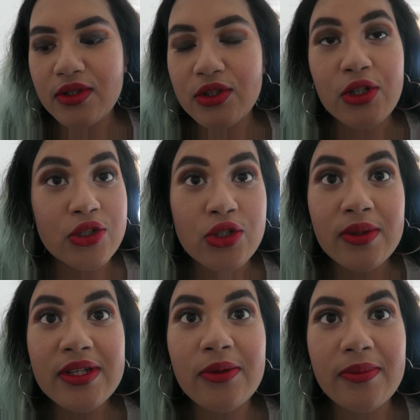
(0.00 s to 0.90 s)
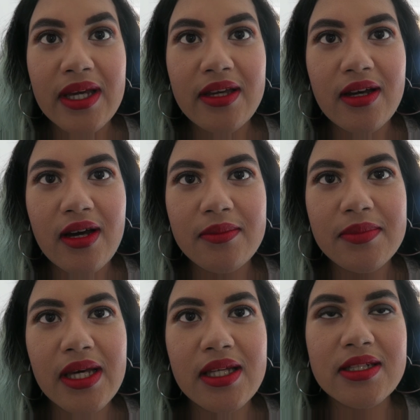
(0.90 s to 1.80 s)
you know, doing your makeup
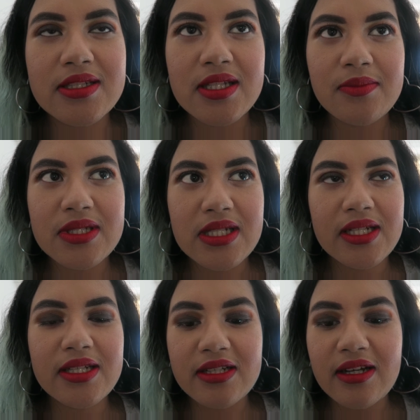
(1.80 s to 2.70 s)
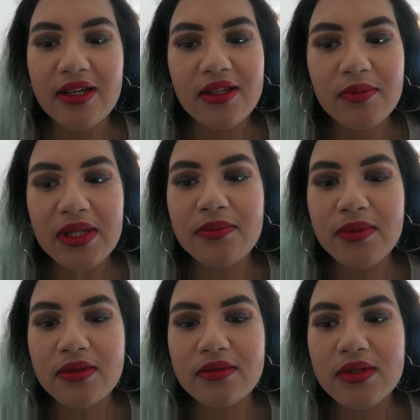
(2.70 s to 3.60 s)
and intimidating other
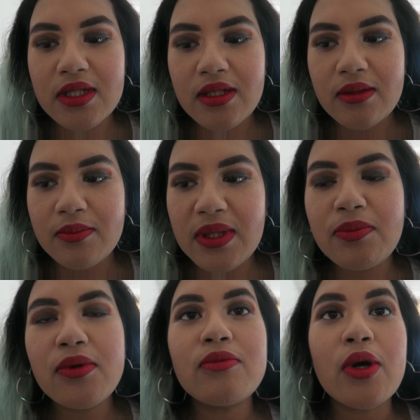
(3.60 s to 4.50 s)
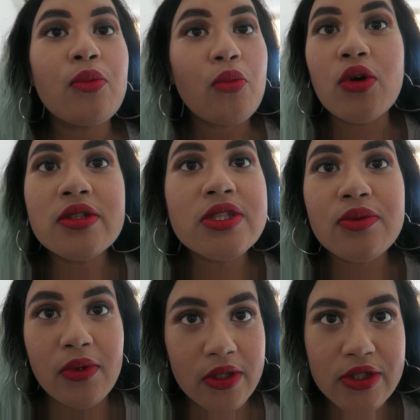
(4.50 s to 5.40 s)
people, people won't want to
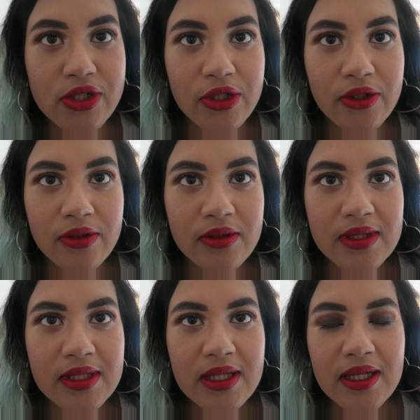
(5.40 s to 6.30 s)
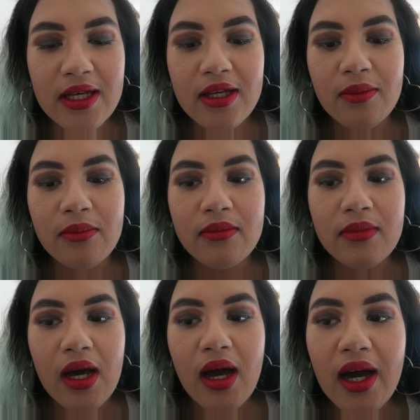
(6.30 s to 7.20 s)
watch you.
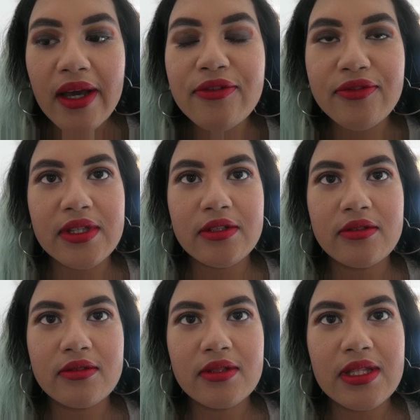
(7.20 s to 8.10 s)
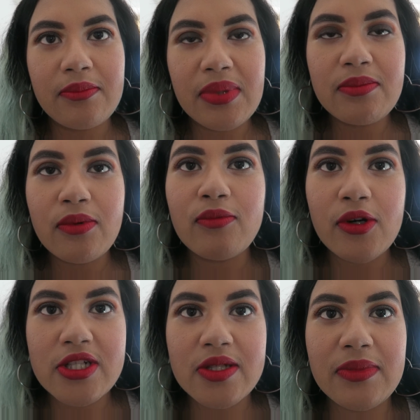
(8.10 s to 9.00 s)
I feel that people
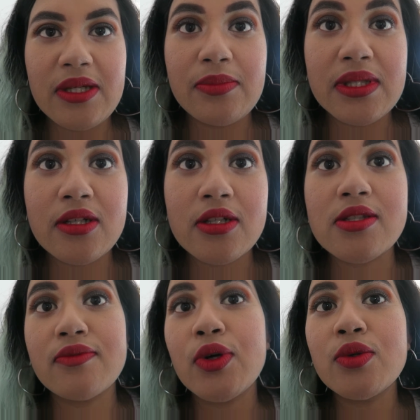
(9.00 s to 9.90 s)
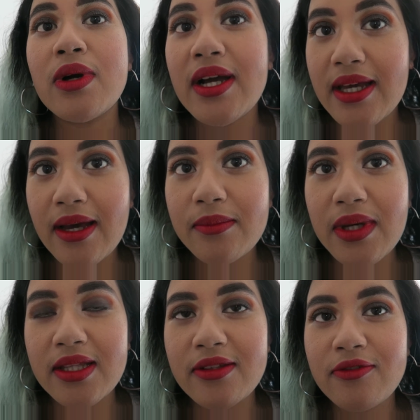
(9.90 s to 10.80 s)
watch me because of who I am
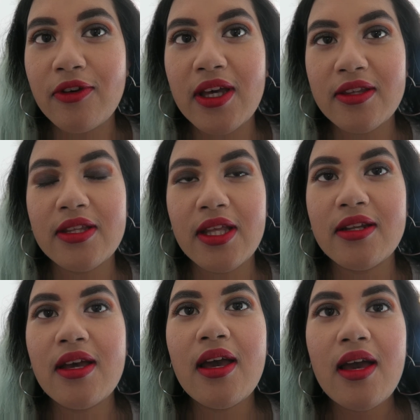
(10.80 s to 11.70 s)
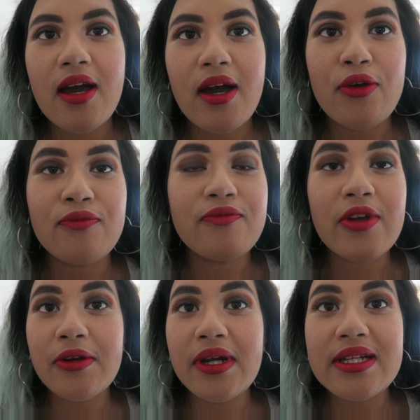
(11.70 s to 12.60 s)
and the fact that I'm
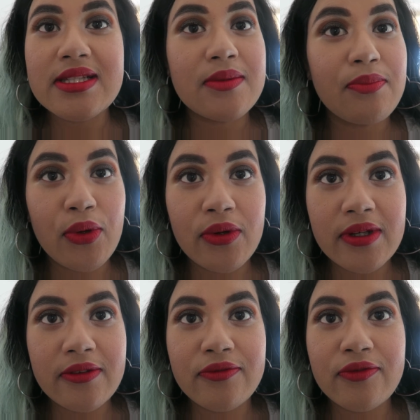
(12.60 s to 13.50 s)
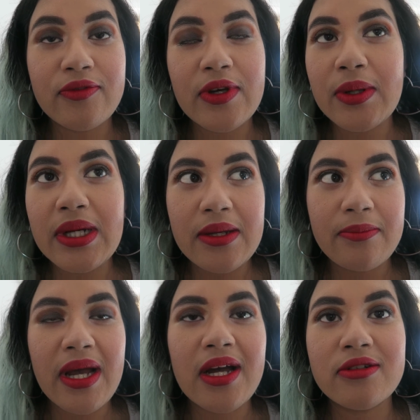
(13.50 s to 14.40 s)
very supportive, very
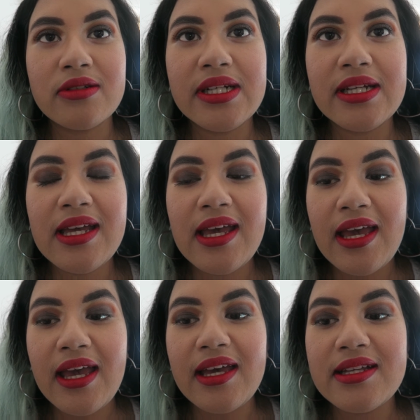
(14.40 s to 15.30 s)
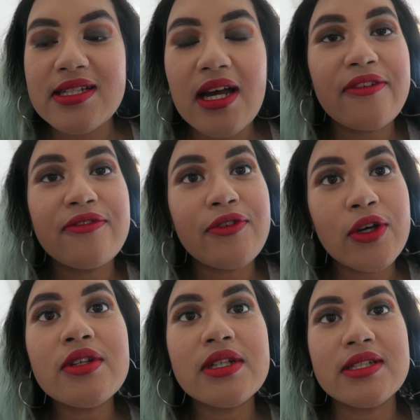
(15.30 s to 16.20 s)
empowering, and I
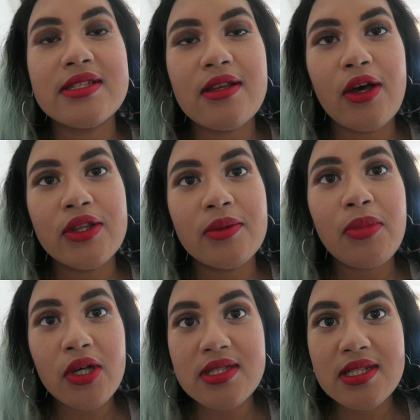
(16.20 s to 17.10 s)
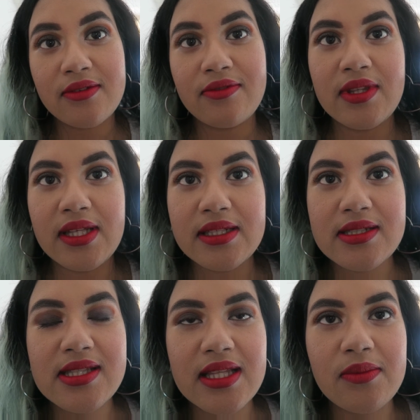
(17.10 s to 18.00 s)
focus on the positive
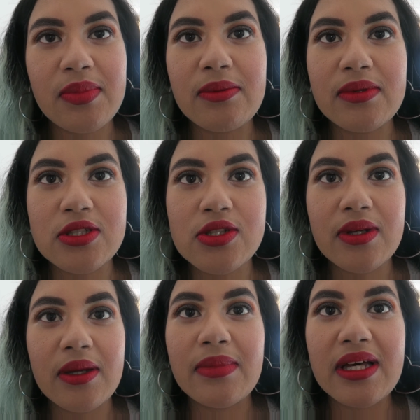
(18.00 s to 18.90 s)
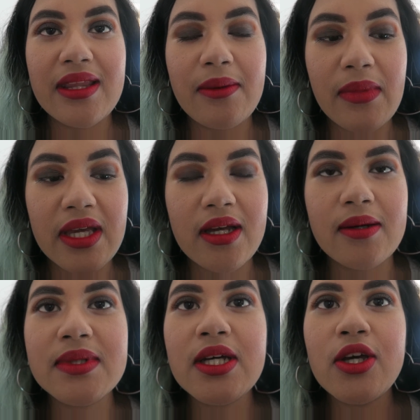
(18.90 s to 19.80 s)
things that the people are doing about their
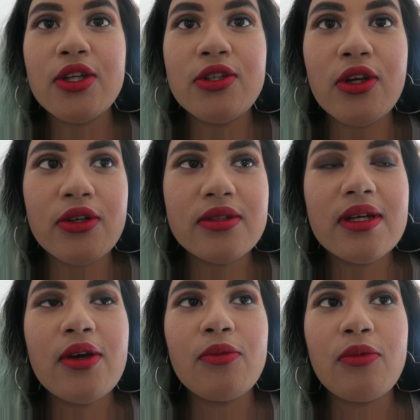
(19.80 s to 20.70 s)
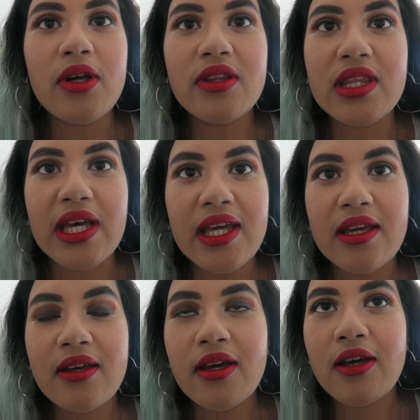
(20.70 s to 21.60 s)
makeup, not what
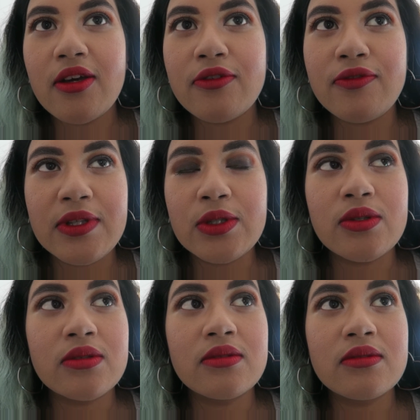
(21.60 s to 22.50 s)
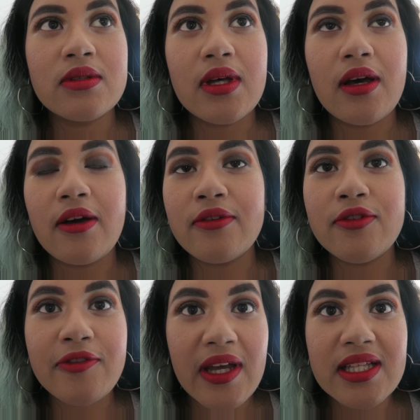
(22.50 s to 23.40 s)
they feel are
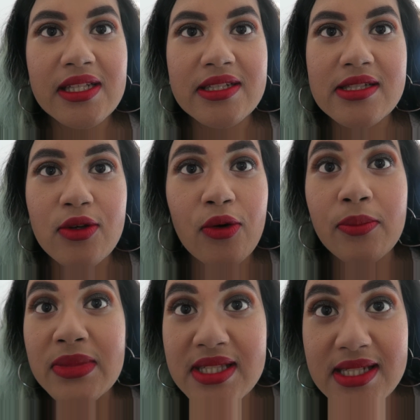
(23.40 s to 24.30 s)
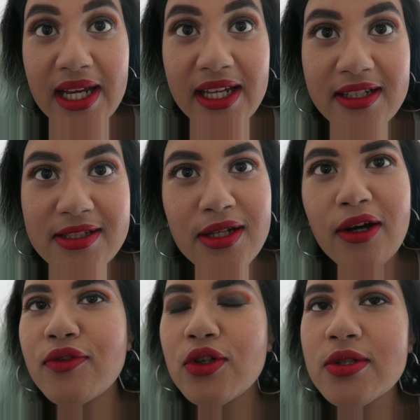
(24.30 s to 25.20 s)
failures or mistakes.
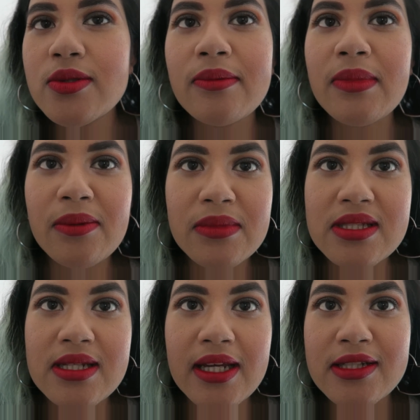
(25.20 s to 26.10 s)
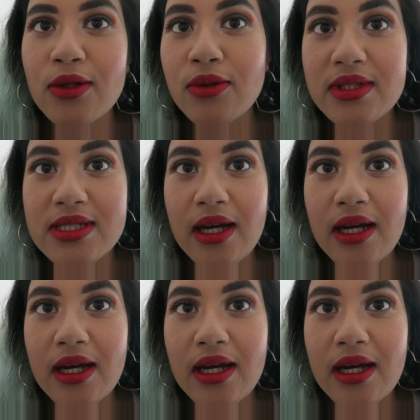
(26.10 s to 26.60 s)
Of course we make mistakes all the